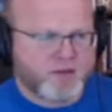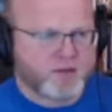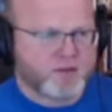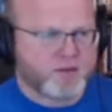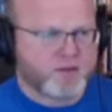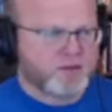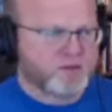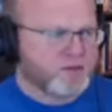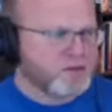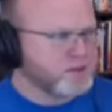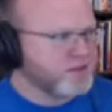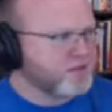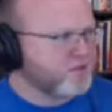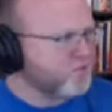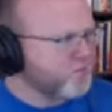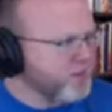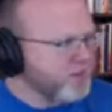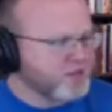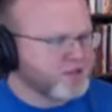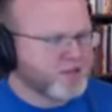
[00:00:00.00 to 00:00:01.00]
that these things
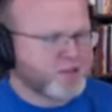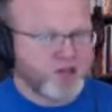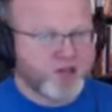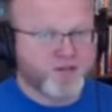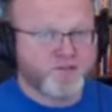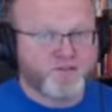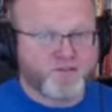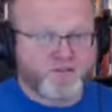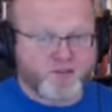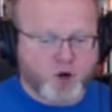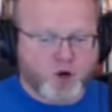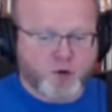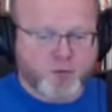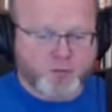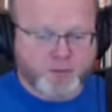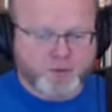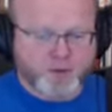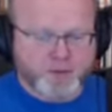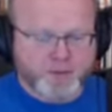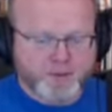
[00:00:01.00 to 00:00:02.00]
have been
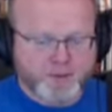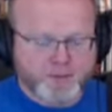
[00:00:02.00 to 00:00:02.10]
confirmed.